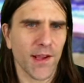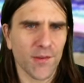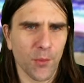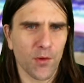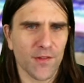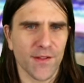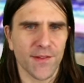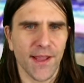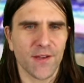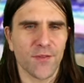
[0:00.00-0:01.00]
exports, the
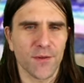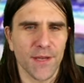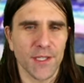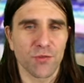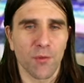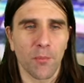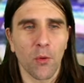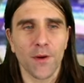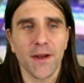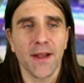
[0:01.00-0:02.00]
Tax Foundation
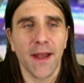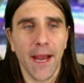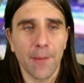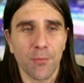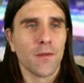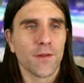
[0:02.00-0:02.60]
reported in April.